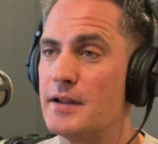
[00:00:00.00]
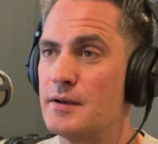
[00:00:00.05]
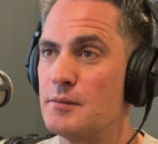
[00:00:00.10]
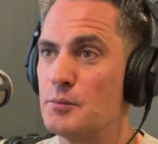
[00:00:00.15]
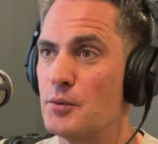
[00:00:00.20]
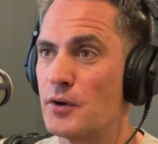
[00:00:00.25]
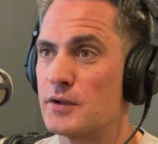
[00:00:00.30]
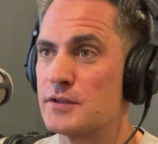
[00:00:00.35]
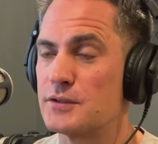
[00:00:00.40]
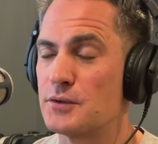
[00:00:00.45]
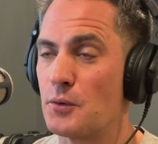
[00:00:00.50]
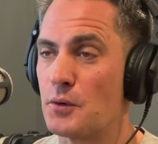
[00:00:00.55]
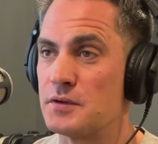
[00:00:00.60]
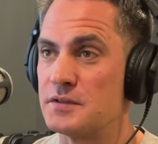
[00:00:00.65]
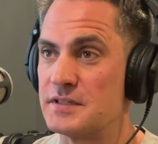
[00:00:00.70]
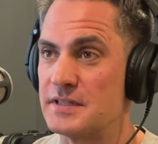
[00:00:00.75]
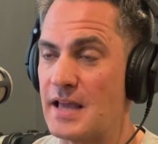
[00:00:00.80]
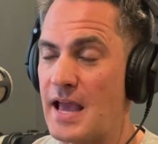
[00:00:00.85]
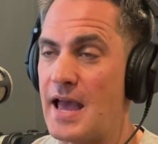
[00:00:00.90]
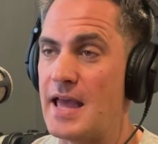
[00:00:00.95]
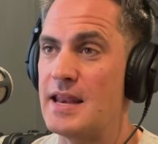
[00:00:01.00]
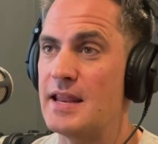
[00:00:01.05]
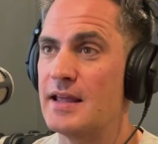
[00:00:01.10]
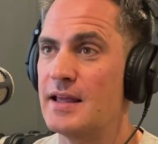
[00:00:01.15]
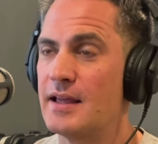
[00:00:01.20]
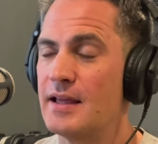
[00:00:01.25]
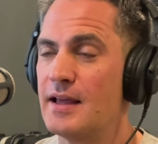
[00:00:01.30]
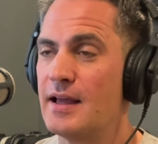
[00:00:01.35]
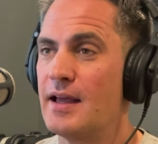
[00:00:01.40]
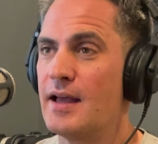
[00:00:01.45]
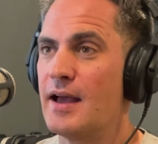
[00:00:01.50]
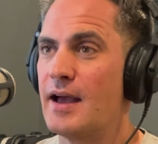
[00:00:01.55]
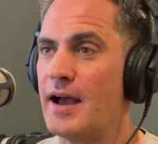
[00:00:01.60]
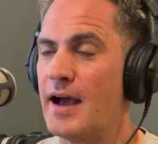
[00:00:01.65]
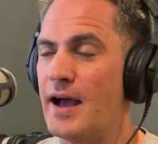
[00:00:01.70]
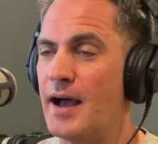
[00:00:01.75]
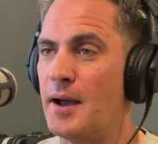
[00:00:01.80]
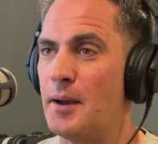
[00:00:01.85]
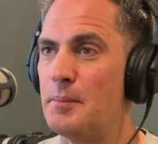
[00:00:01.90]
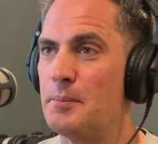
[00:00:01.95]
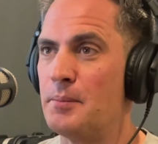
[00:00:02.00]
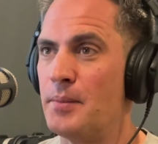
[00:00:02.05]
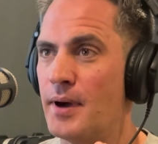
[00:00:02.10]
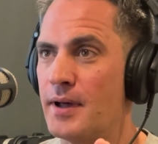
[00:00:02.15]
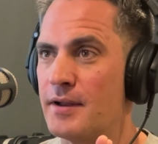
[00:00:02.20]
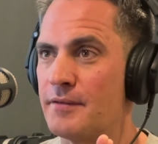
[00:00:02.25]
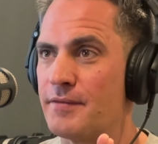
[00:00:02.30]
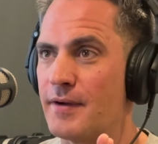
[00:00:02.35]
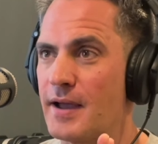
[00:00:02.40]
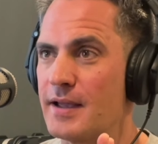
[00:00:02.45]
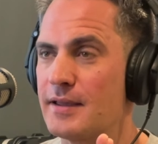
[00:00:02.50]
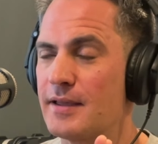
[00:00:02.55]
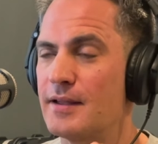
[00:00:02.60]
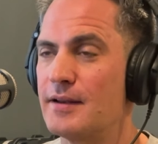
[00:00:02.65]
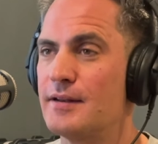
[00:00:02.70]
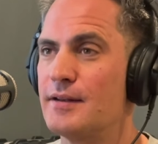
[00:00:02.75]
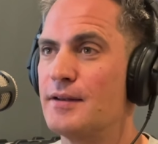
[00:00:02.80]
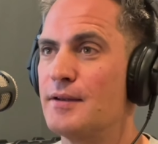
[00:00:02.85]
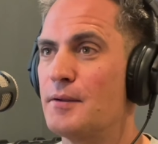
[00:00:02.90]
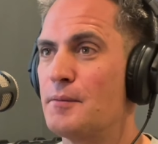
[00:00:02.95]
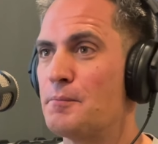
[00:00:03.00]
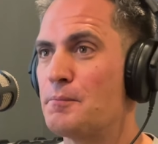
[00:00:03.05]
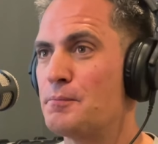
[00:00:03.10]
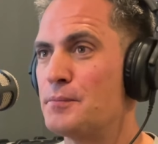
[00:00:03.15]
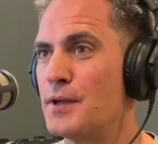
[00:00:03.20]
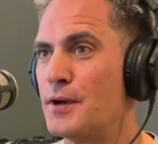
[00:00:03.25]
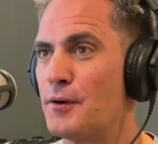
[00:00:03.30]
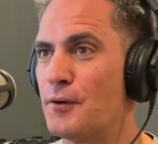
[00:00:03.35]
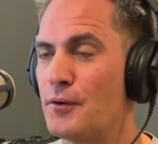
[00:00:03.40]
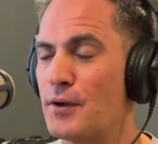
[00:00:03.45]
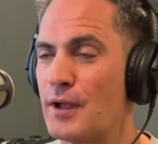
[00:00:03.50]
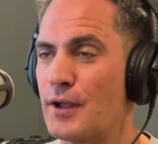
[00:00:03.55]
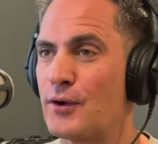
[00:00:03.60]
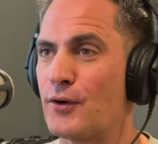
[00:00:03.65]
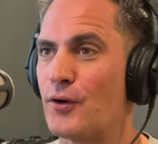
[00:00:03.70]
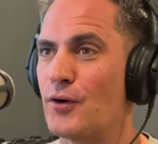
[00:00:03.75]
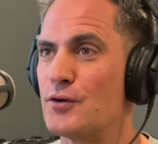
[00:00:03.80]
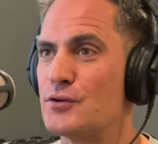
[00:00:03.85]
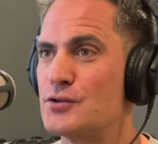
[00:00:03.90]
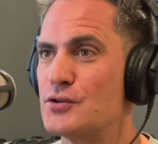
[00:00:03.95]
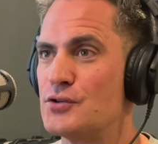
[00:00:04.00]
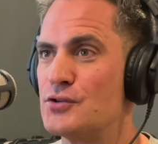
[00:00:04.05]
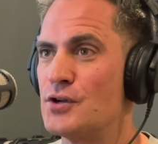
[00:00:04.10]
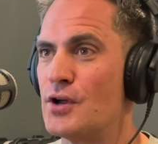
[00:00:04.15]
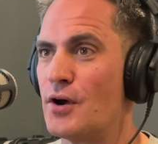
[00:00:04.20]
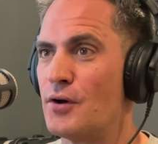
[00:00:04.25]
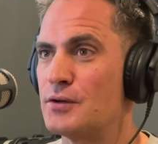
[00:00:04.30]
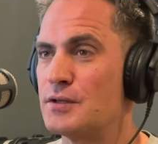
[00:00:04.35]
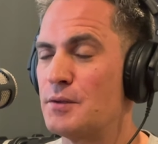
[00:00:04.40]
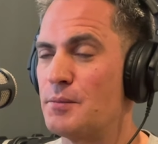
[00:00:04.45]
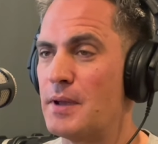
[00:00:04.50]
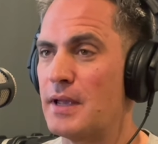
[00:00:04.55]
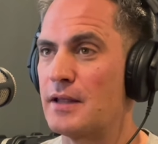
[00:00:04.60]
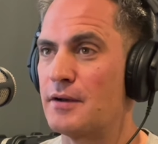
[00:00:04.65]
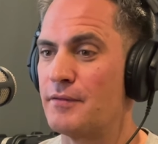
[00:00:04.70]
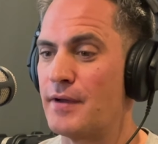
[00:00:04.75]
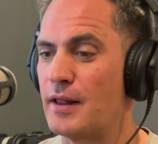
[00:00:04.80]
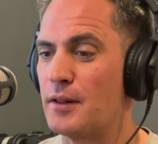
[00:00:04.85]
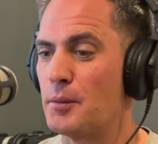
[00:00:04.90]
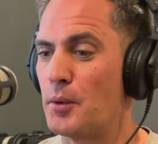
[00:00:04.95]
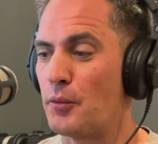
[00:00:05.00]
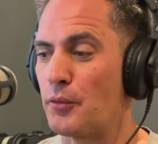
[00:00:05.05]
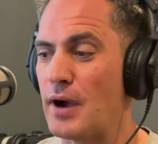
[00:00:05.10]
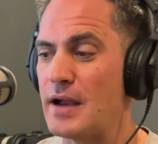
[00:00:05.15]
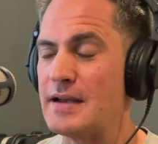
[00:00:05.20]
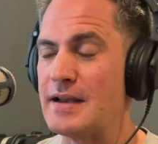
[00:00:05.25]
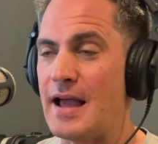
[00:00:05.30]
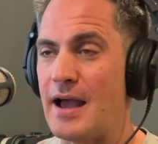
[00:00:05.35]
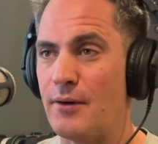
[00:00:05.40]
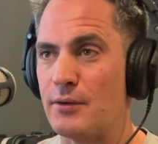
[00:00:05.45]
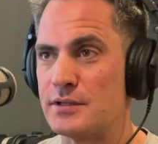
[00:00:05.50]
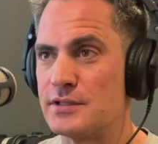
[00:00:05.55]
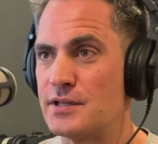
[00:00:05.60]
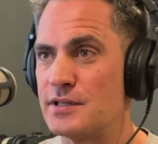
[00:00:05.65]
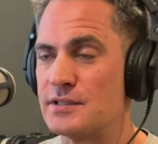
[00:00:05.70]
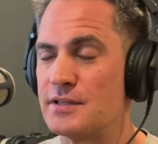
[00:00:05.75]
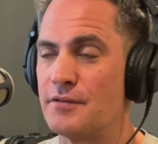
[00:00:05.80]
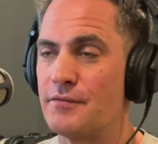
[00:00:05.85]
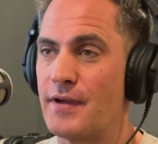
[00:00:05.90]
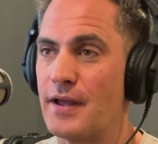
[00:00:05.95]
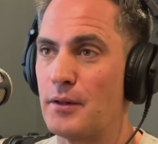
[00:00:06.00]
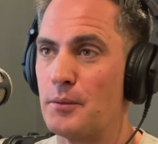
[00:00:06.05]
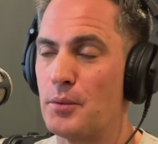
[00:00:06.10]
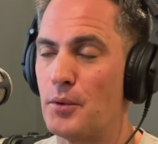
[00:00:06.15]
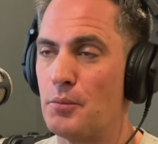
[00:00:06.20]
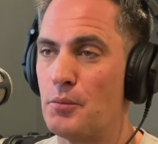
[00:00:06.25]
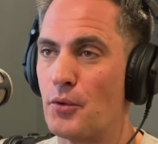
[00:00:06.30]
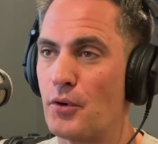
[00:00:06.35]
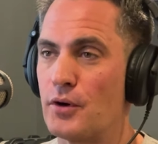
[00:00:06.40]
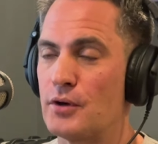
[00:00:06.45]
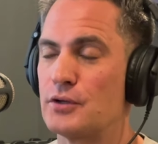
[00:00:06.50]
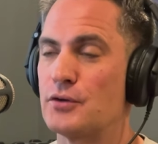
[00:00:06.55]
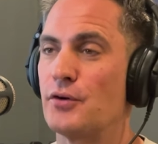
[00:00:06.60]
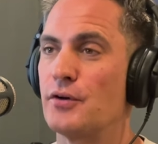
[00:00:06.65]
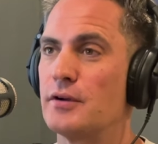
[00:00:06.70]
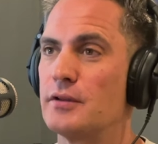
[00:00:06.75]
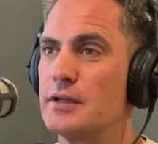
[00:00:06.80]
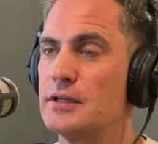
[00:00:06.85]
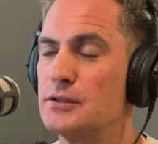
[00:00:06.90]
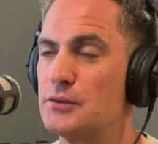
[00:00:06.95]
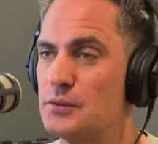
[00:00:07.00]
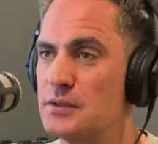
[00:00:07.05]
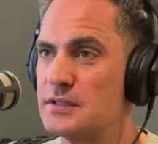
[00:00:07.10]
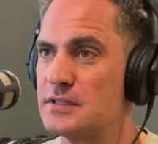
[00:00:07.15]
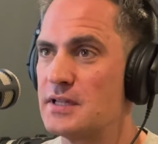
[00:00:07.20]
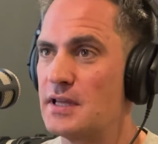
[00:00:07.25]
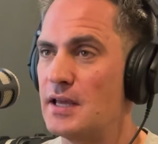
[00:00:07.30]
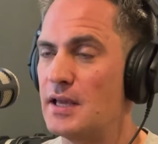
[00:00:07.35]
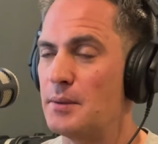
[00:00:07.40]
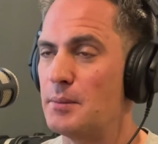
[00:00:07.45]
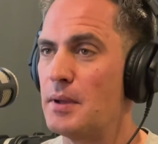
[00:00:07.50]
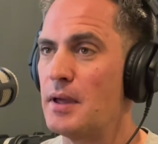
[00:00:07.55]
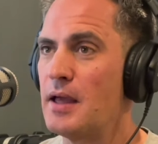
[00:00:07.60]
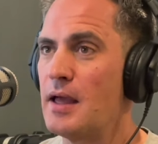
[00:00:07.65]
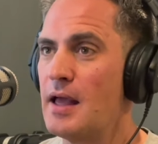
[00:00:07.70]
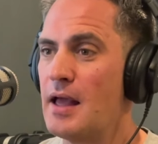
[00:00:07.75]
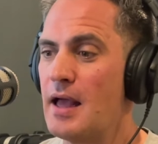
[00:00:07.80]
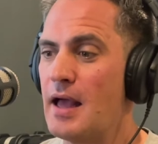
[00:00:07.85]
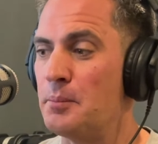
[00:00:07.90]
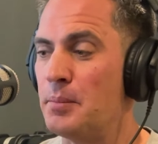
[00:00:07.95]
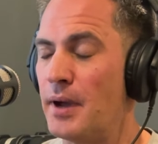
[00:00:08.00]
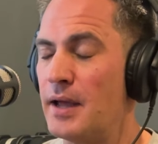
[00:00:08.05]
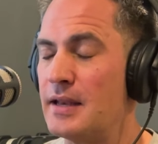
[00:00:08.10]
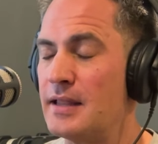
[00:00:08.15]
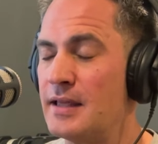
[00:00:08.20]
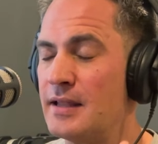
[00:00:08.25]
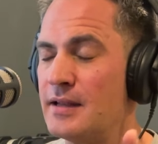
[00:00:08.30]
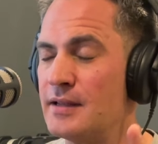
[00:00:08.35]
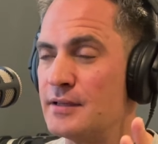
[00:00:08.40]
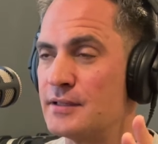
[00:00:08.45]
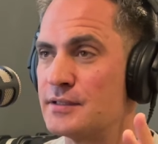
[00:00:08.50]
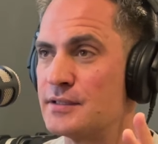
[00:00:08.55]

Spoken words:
it in bookstores yet. But if I can, encourage Joe to make it available right now, it's just available more internally to his team. But it is